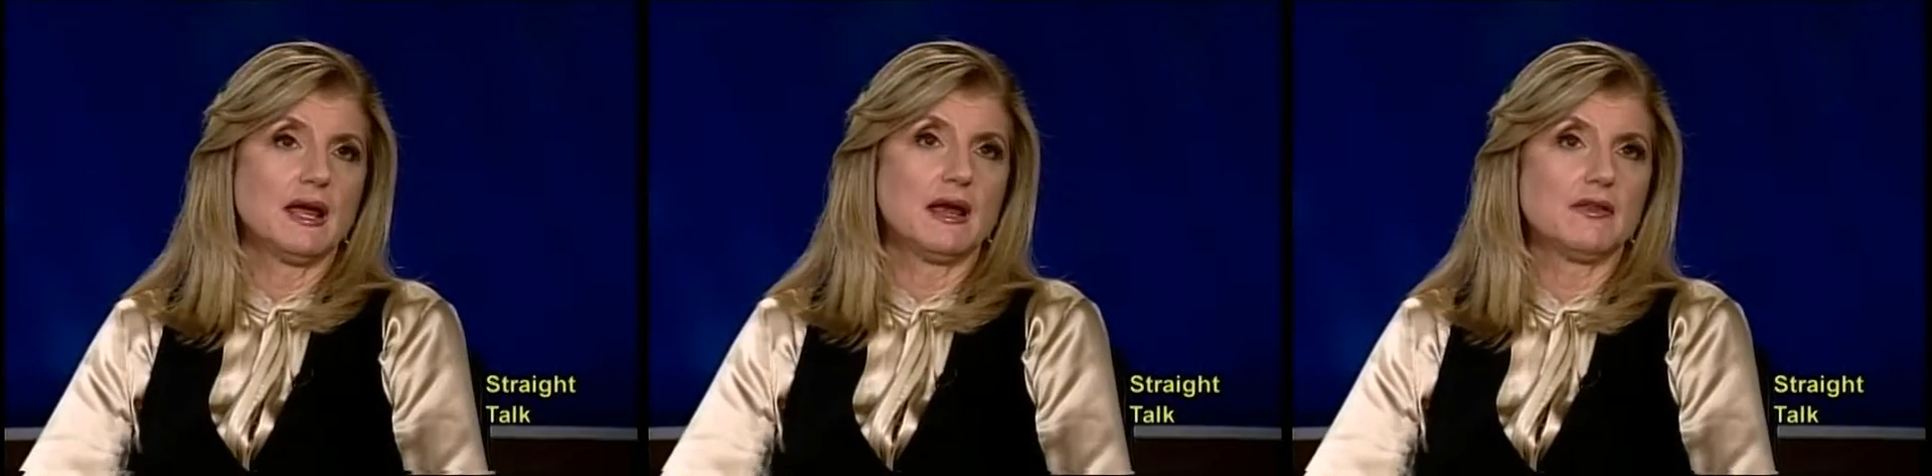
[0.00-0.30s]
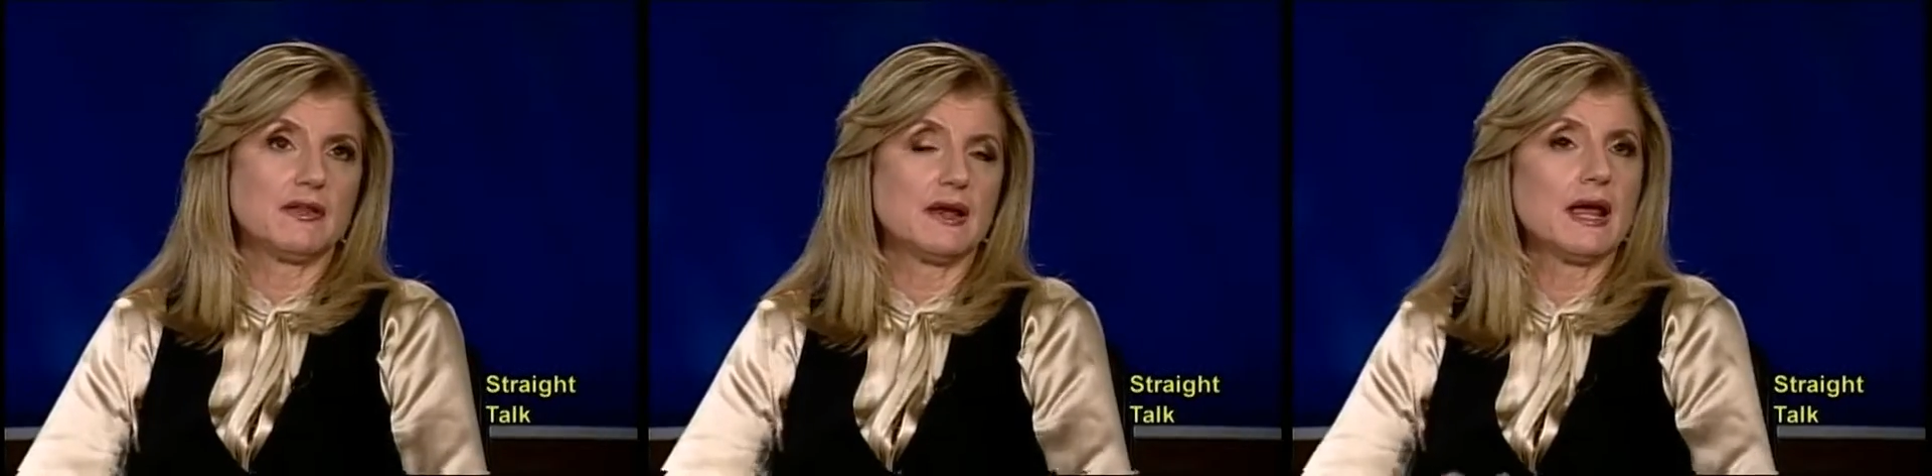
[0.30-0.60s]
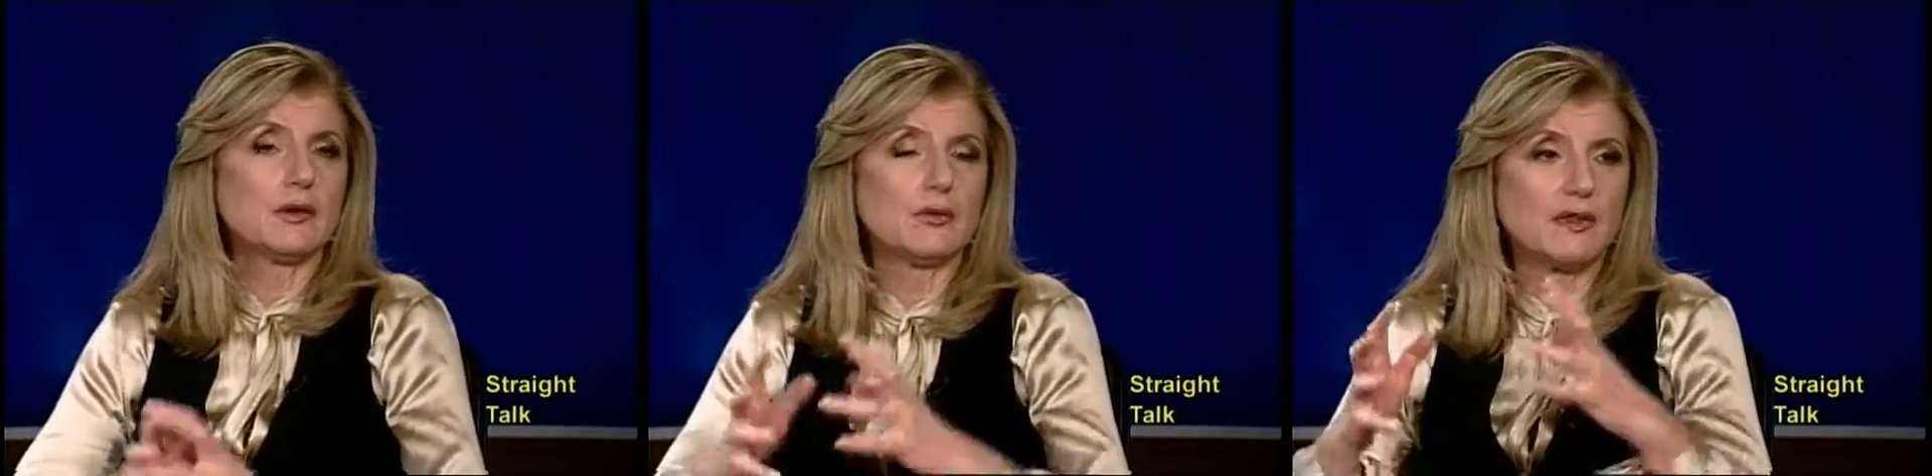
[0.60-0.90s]
healthy.
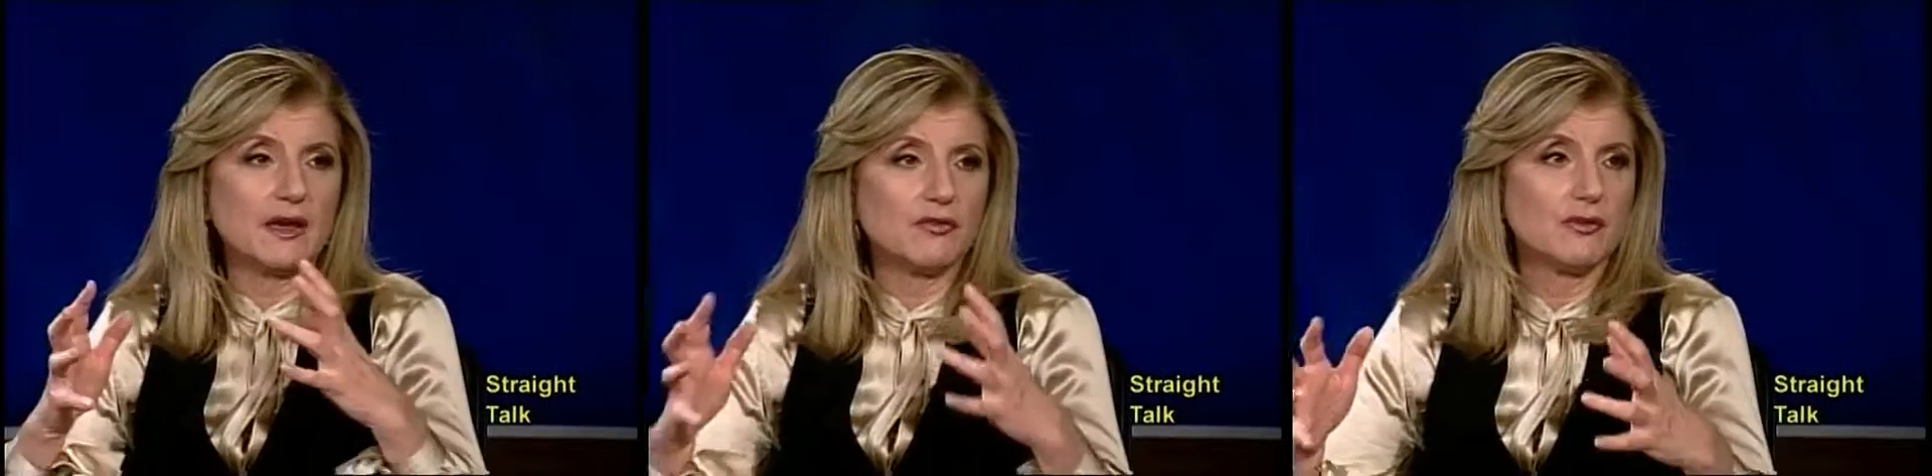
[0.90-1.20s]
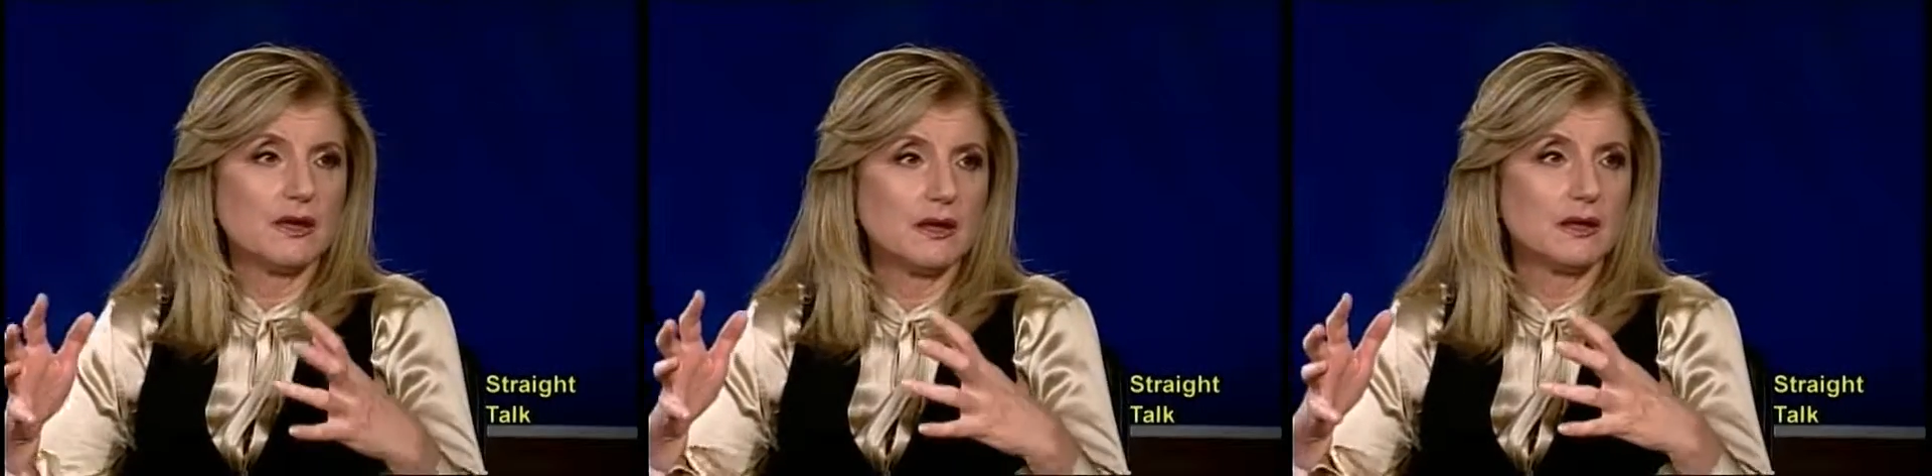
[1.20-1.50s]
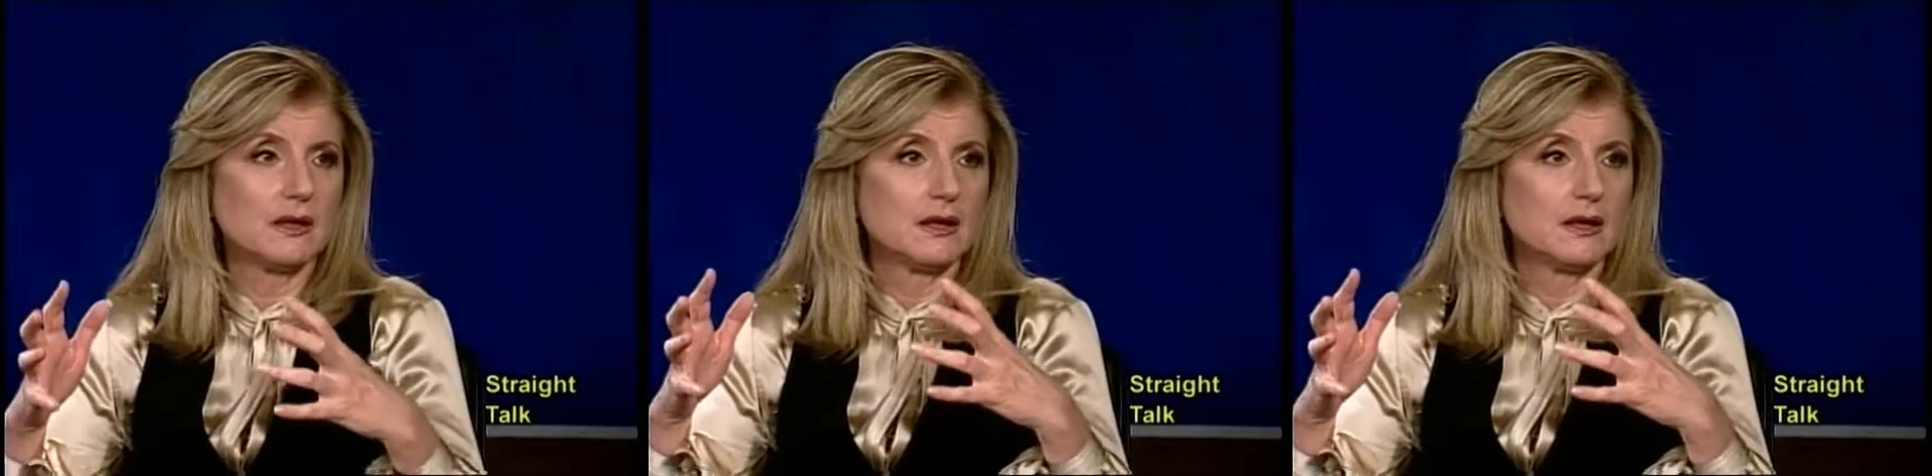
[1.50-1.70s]
Like with every